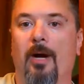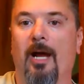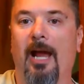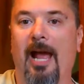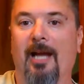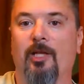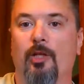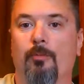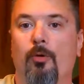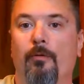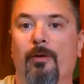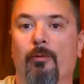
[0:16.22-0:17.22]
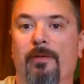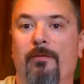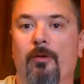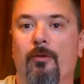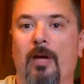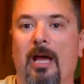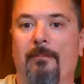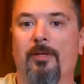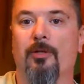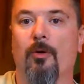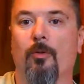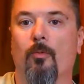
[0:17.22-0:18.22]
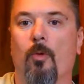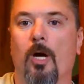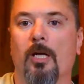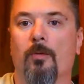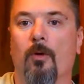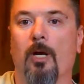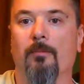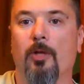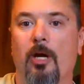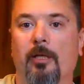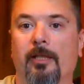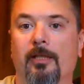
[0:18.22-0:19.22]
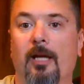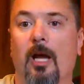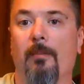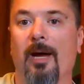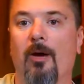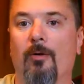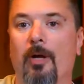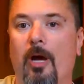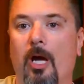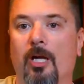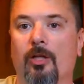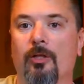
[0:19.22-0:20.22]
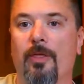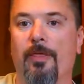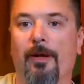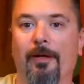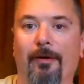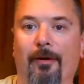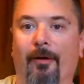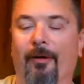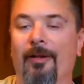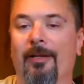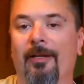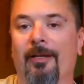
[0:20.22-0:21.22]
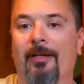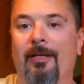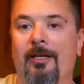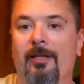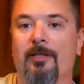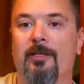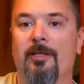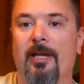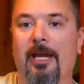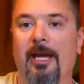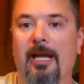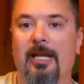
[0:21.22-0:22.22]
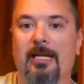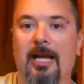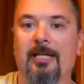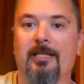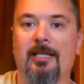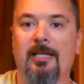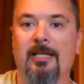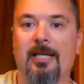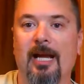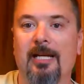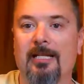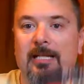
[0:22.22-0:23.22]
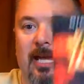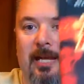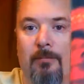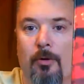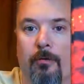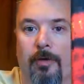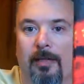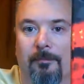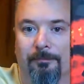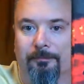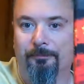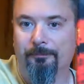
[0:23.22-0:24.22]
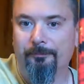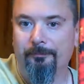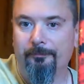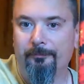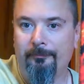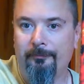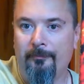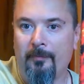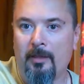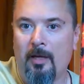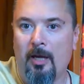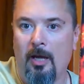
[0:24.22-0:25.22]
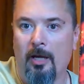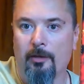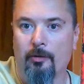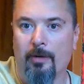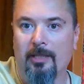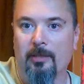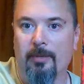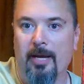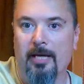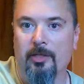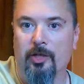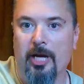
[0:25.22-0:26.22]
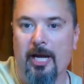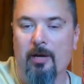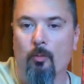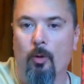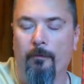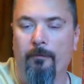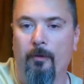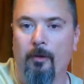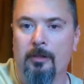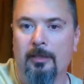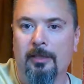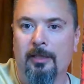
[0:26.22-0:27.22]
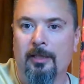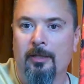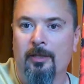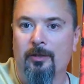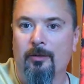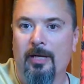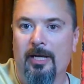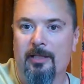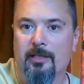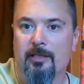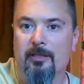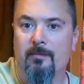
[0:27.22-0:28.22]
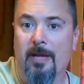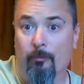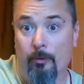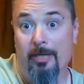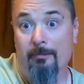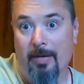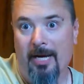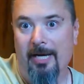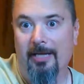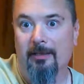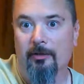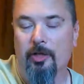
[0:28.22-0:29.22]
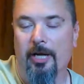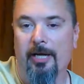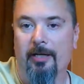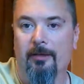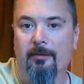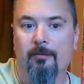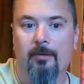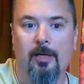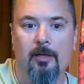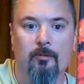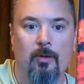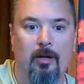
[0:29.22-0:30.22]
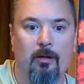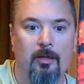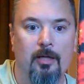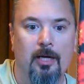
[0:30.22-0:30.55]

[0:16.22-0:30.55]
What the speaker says: my Action Movie Review, Episode 1, where I'm talking about Iron Thunder. This is a 1998 movie, directed by Jay Woelfel, and written by Jay as well,